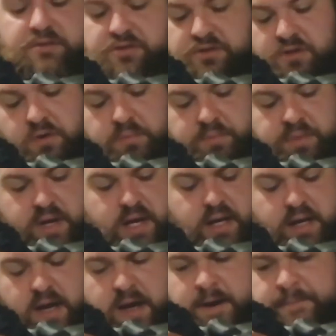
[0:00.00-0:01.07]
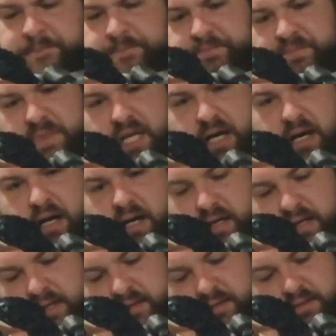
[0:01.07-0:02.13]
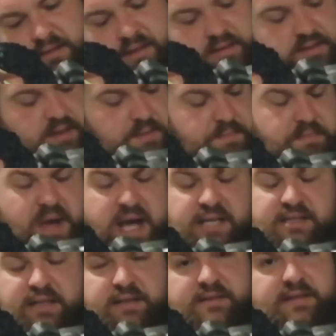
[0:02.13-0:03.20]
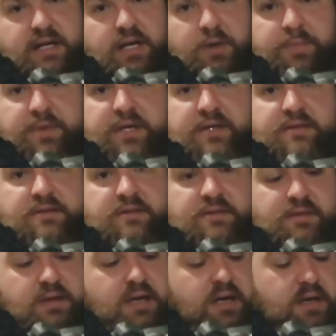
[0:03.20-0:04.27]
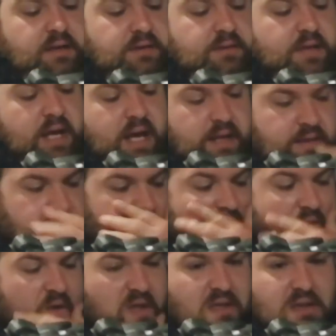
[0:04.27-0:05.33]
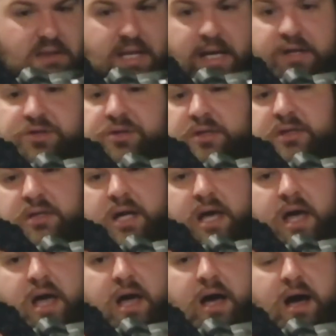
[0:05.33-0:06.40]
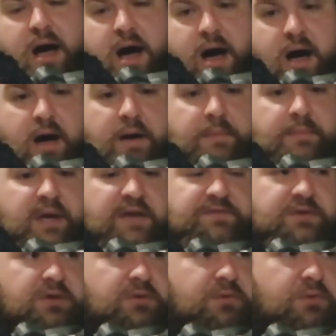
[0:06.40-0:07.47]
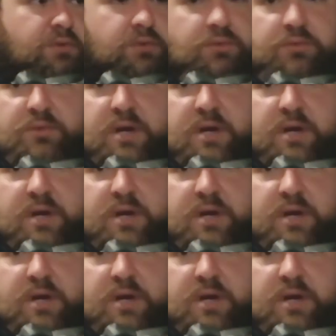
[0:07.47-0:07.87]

so big. It's an amazing centerpiece to a collection. If you